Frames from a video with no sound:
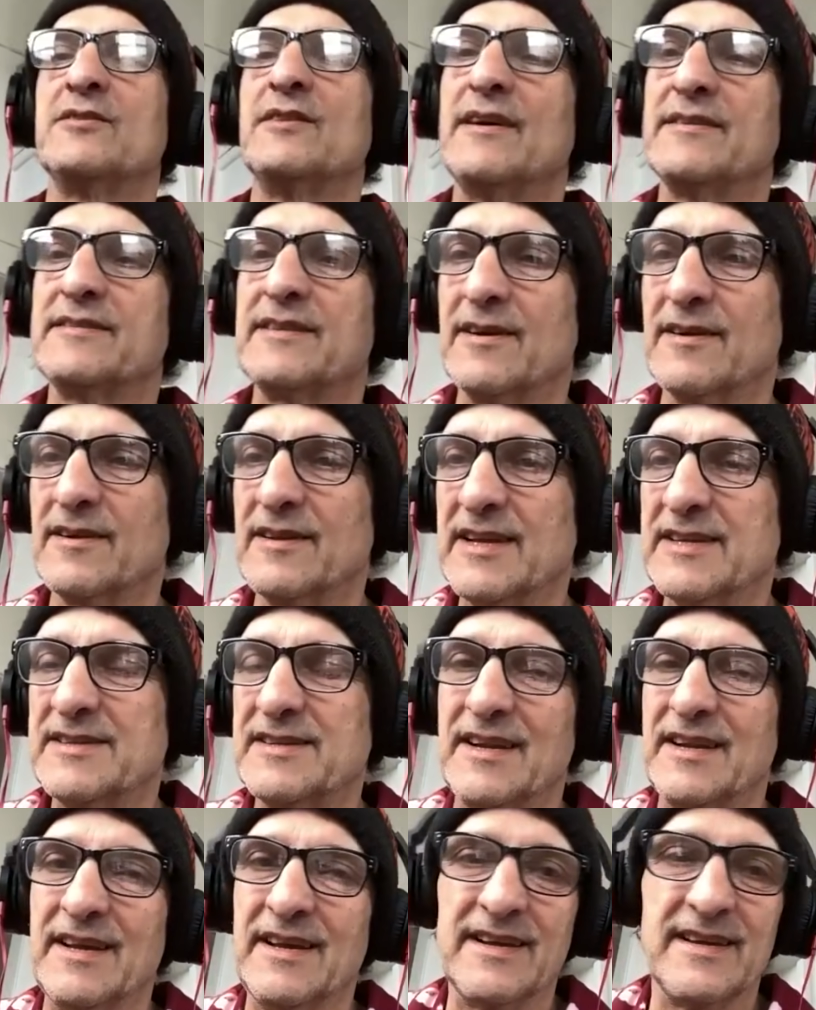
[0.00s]
out there
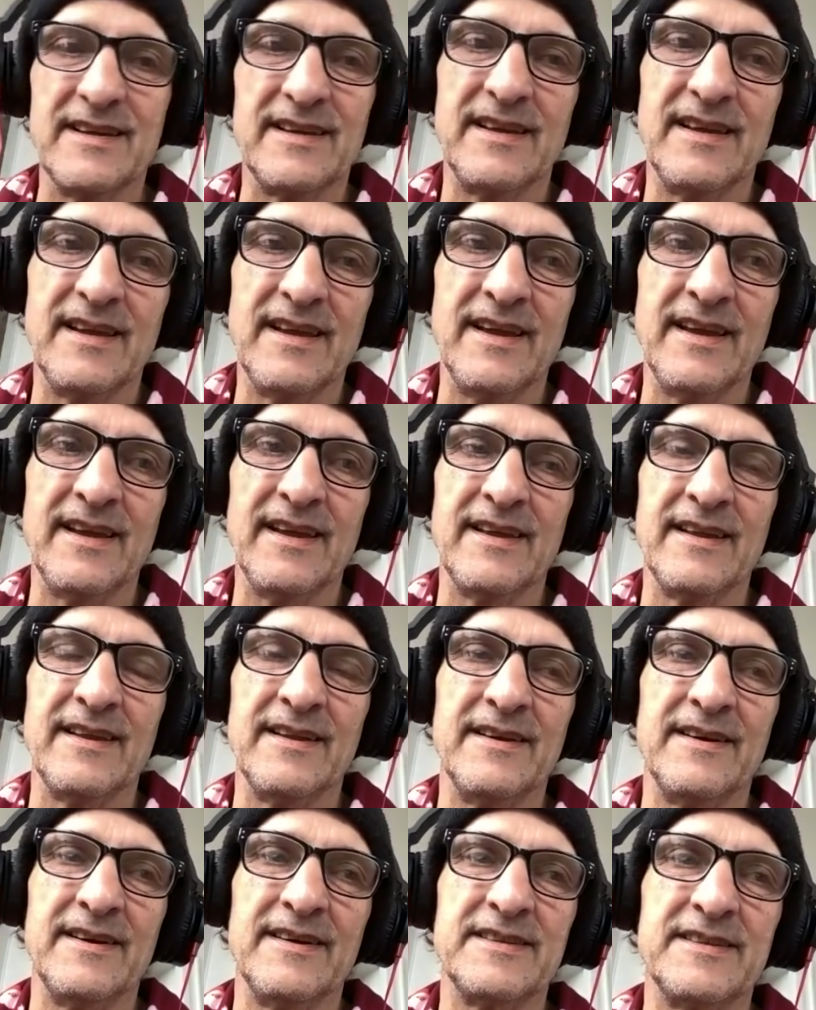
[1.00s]
listening, and
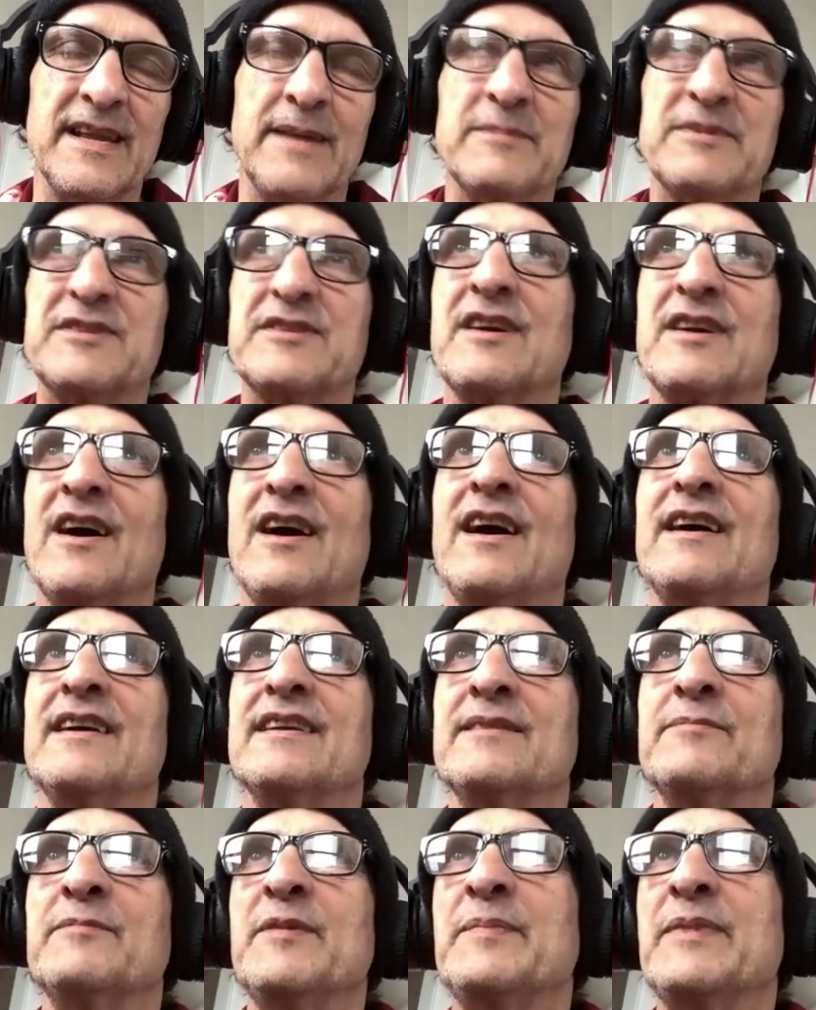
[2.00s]
his name's Scott,
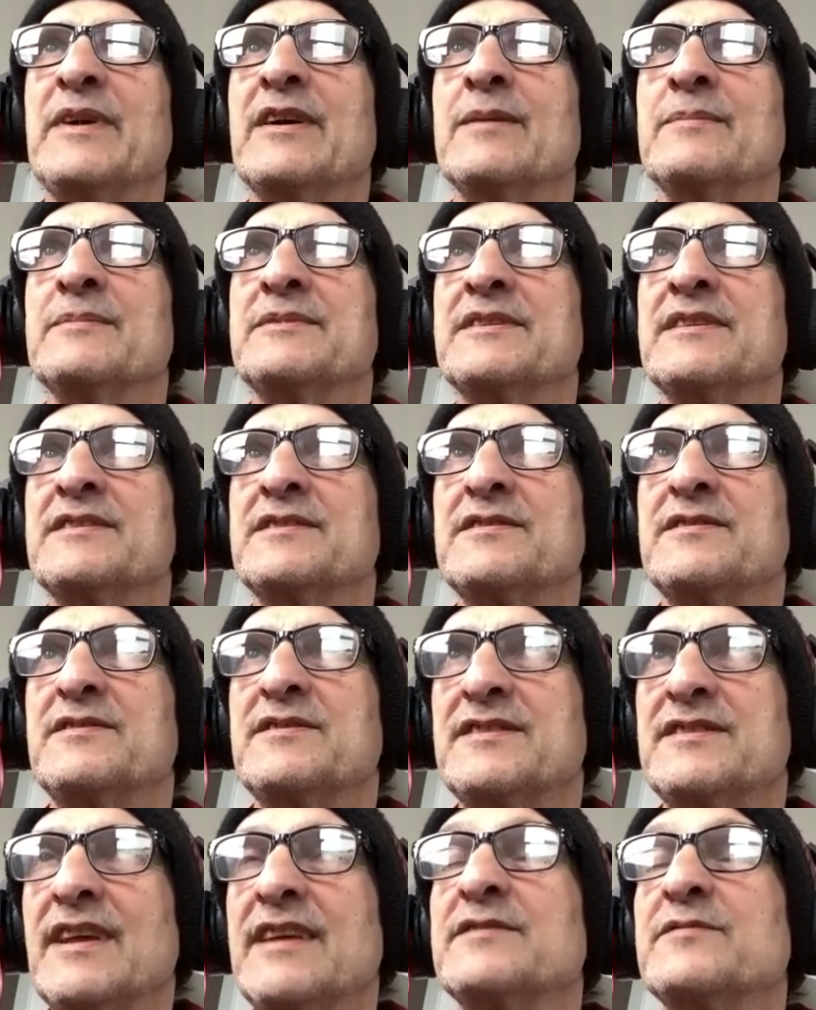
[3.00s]
and we become
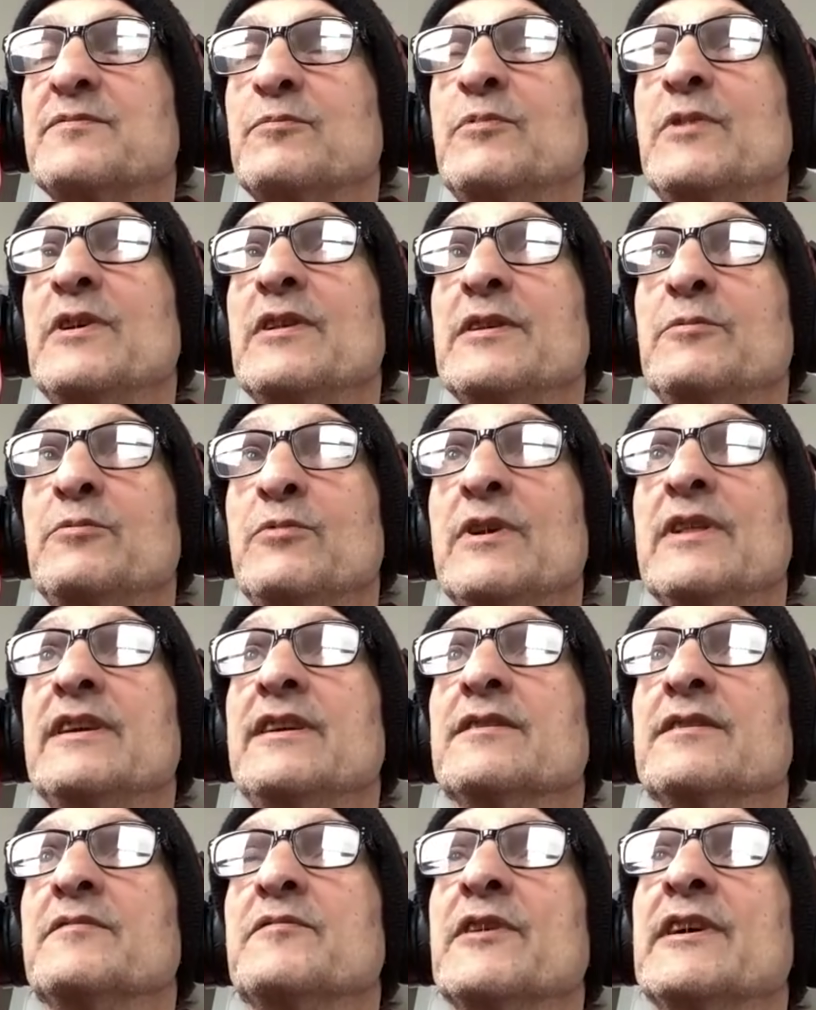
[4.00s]
since really, really
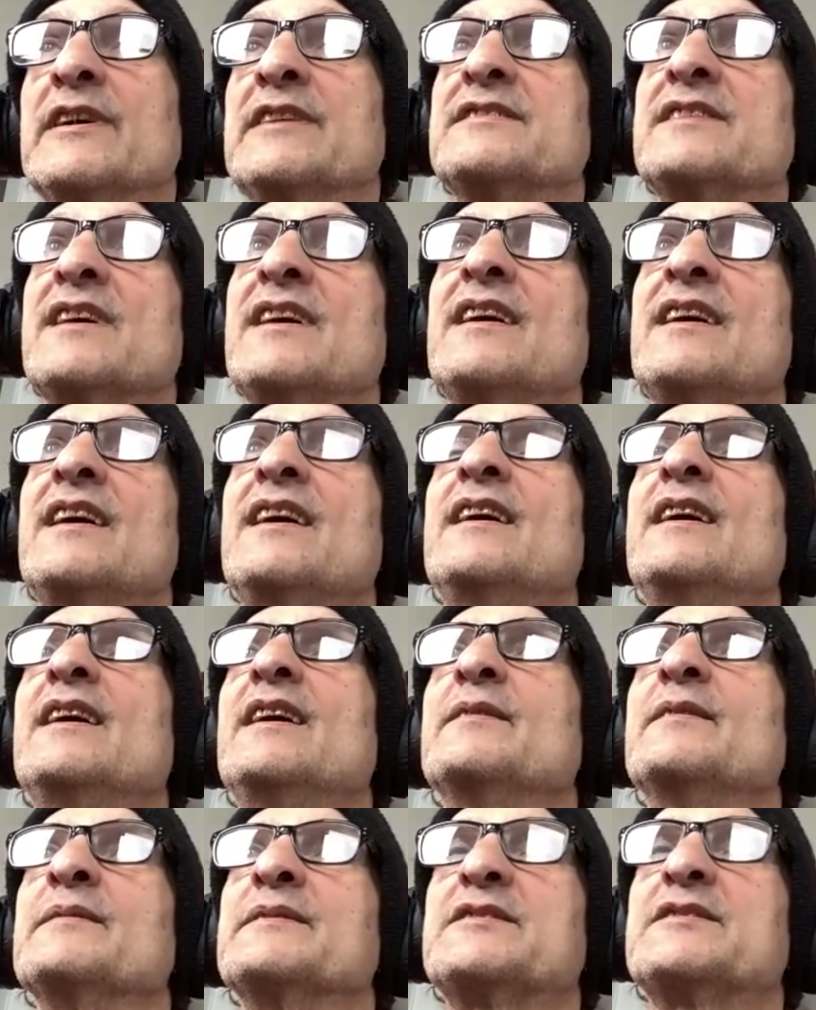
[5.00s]
good friends.
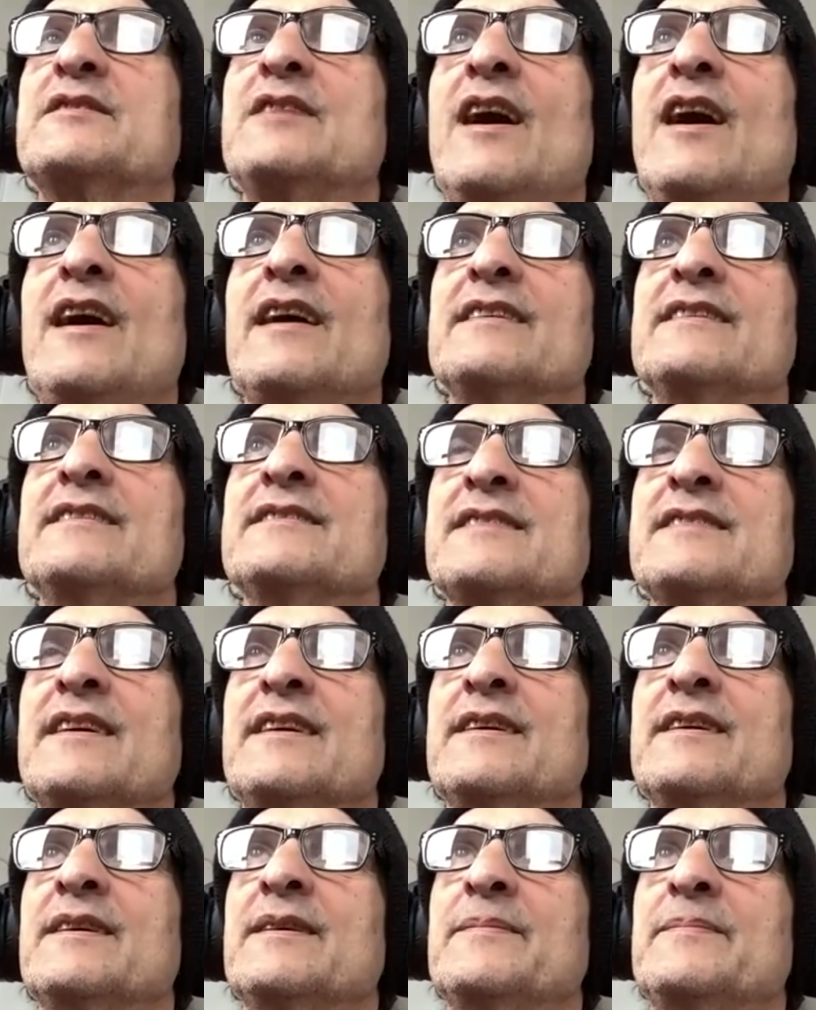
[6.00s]
But Scott is
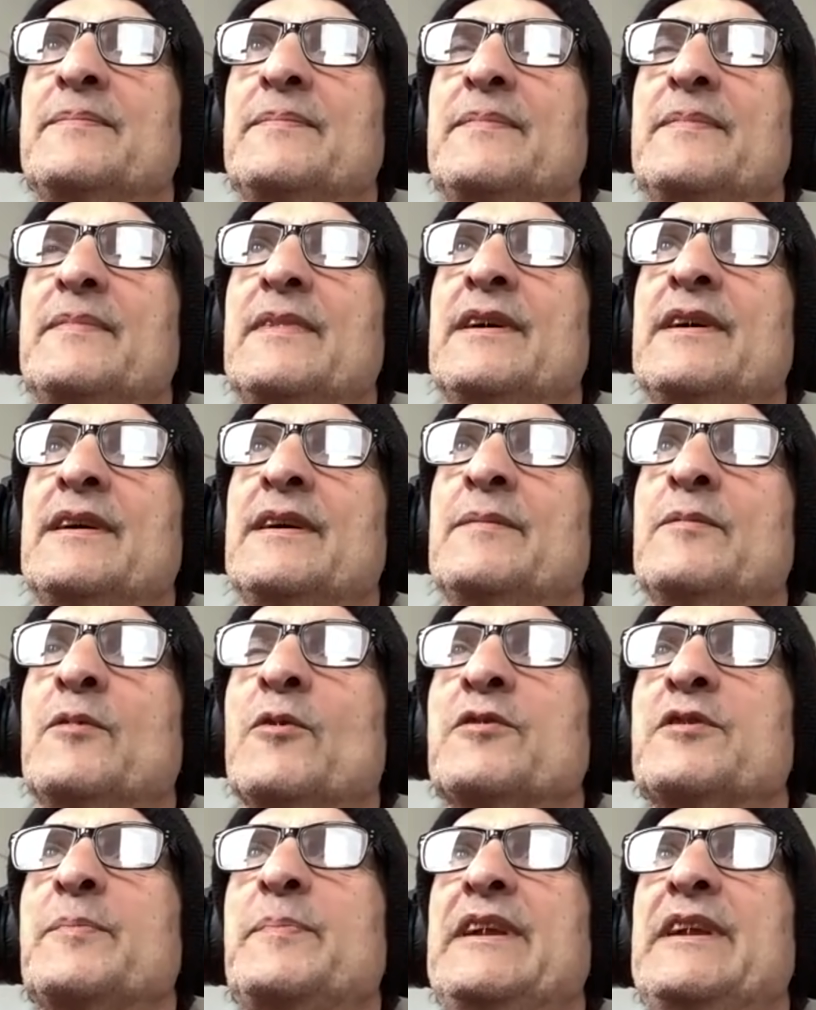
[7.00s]
a
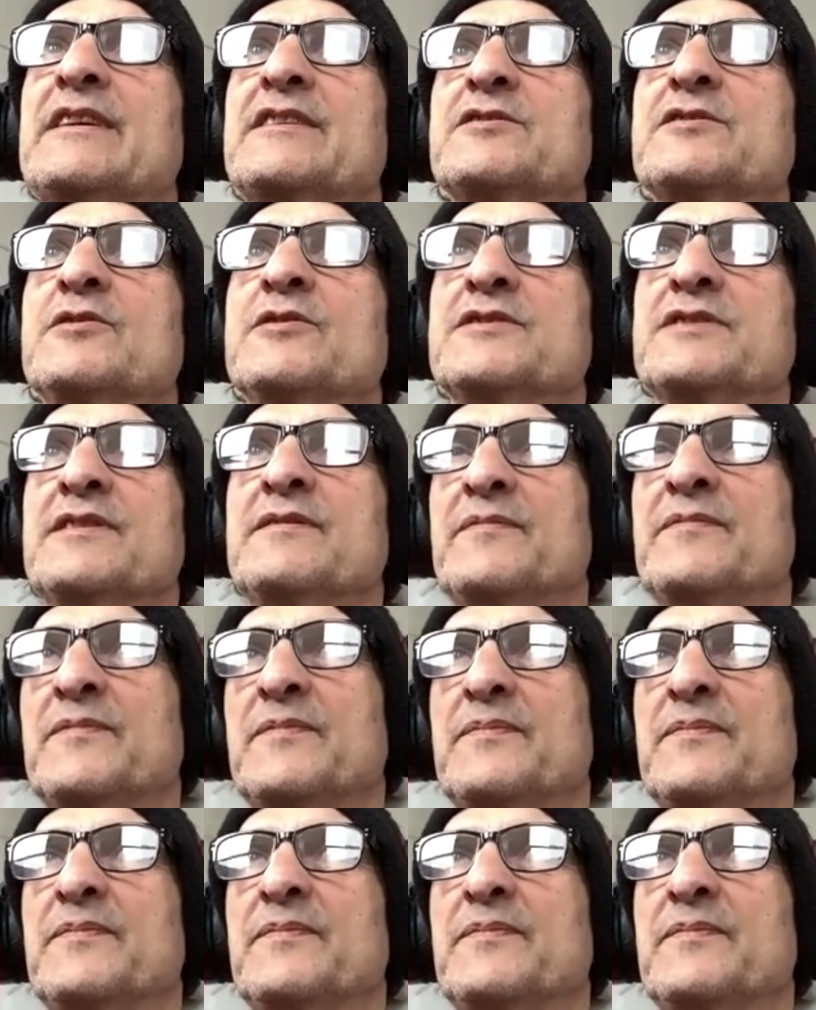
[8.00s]
orthopedic surgeon,